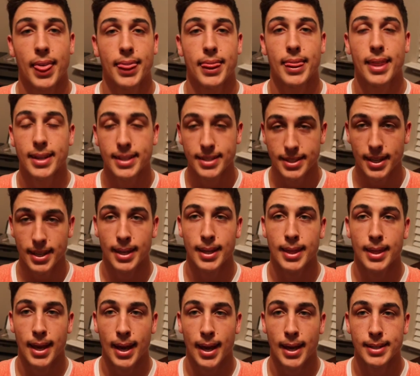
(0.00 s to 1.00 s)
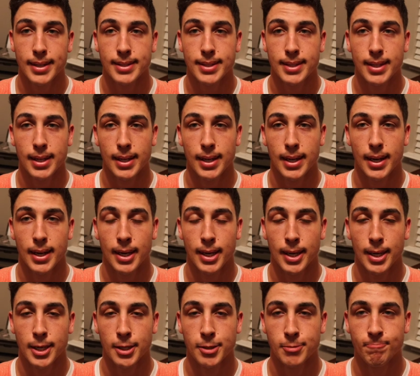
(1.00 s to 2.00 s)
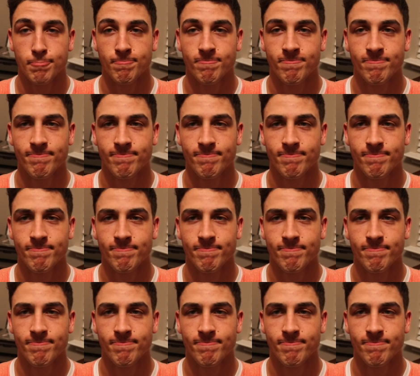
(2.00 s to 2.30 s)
things like that, or